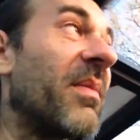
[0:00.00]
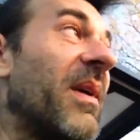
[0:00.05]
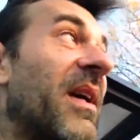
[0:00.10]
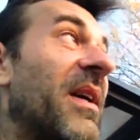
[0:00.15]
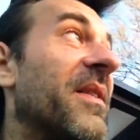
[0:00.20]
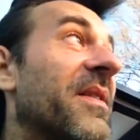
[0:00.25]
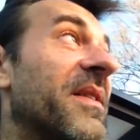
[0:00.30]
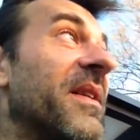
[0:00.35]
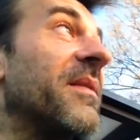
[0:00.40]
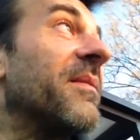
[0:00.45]

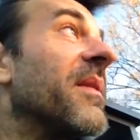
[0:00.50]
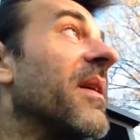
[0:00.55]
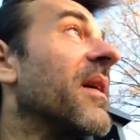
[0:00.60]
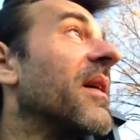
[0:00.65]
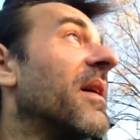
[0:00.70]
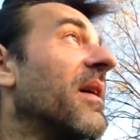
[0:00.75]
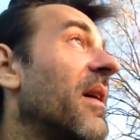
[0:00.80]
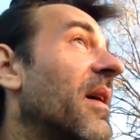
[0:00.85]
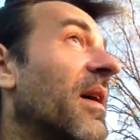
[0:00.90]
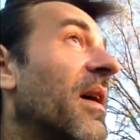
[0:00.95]
because he
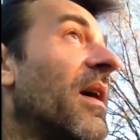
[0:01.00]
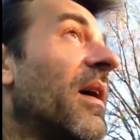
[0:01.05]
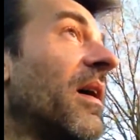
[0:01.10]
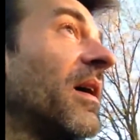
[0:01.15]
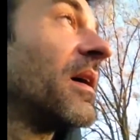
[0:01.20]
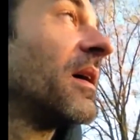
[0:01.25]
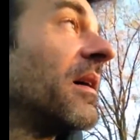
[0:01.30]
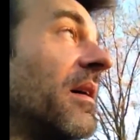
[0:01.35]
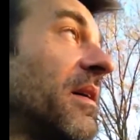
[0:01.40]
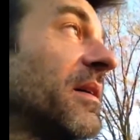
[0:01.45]

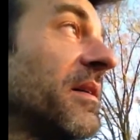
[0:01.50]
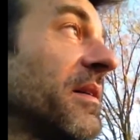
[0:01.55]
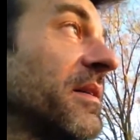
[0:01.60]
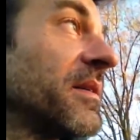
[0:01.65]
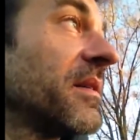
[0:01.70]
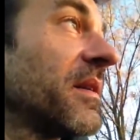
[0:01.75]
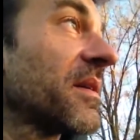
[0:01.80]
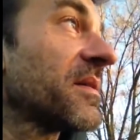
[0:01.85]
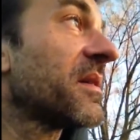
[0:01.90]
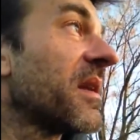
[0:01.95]

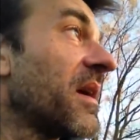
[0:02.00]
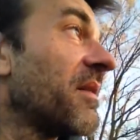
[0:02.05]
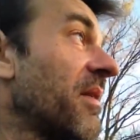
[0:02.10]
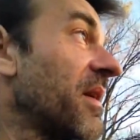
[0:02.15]
doesn't have